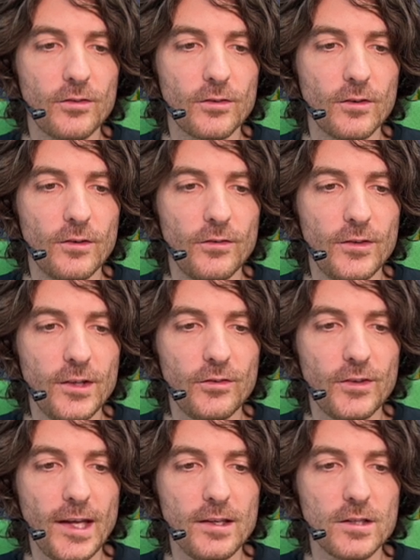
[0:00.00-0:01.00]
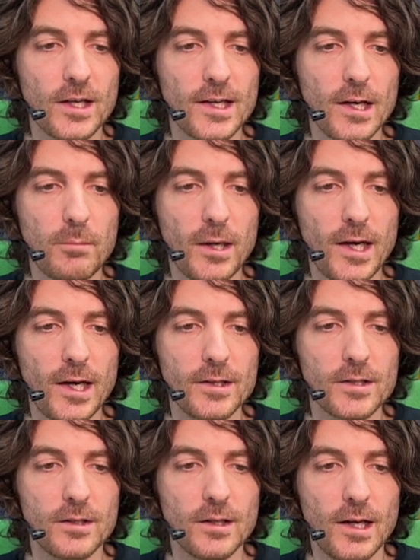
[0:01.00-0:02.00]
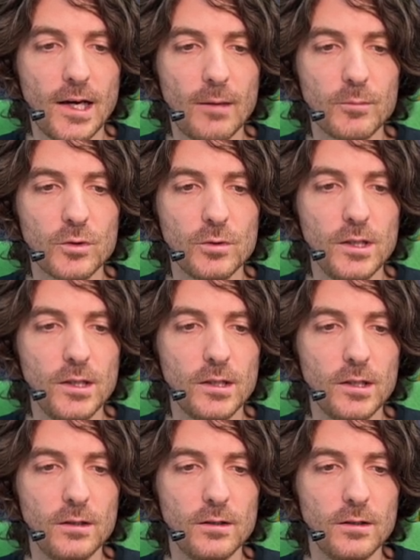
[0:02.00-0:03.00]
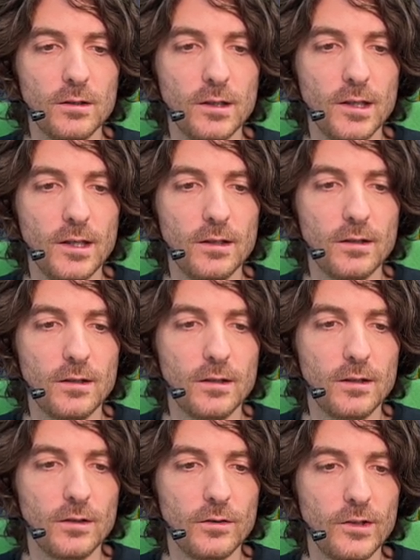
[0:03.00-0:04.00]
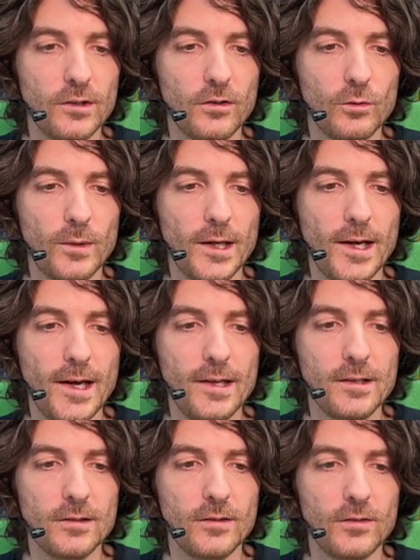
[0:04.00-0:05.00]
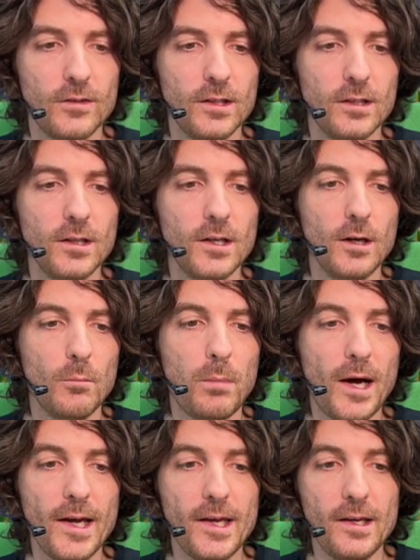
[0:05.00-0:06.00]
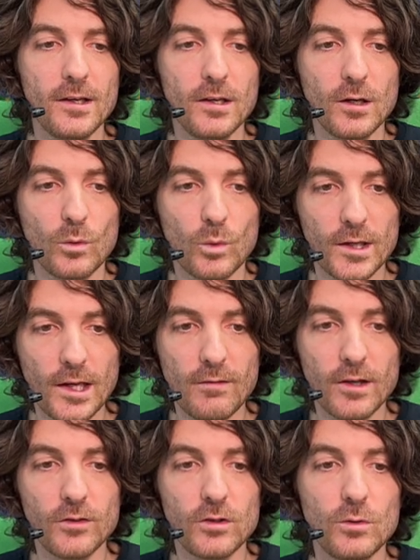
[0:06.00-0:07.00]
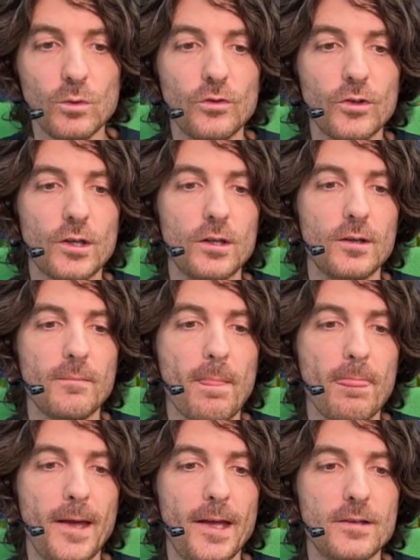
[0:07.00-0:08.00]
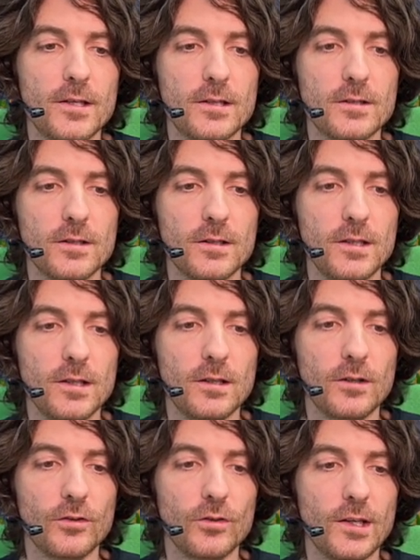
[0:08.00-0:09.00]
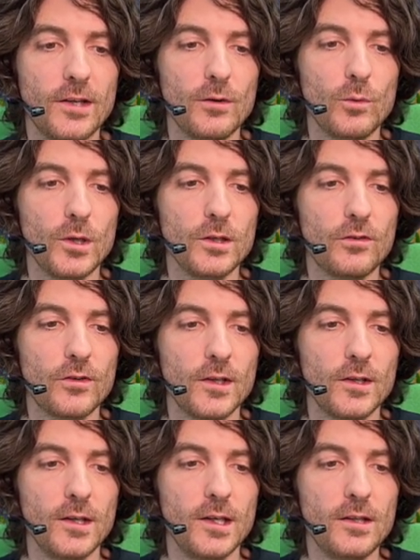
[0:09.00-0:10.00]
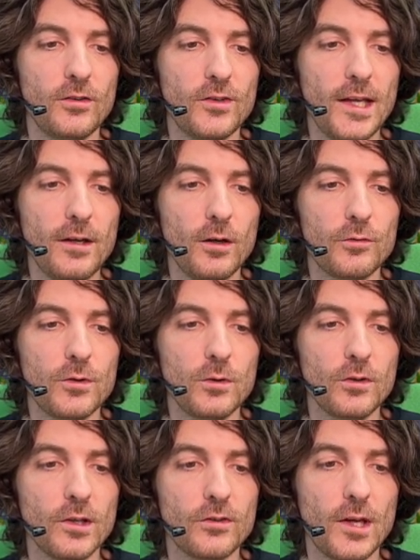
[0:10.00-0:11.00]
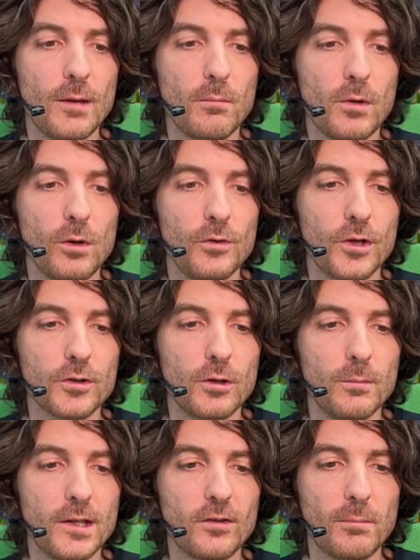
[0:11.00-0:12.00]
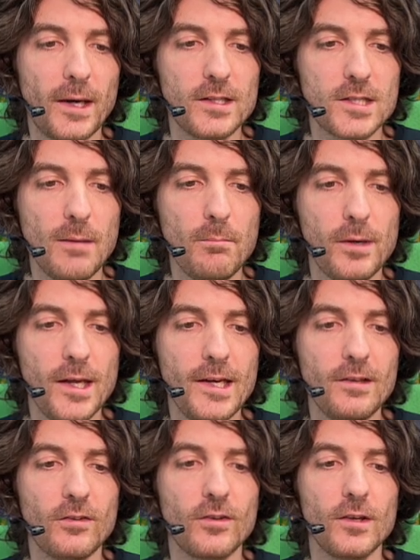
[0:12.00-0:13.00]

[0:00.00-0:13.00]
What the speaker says: this entire part up to here, yeah, this is why I entered this here, by whatever the user entered here. So in other words, instead of users.ml documents my templates,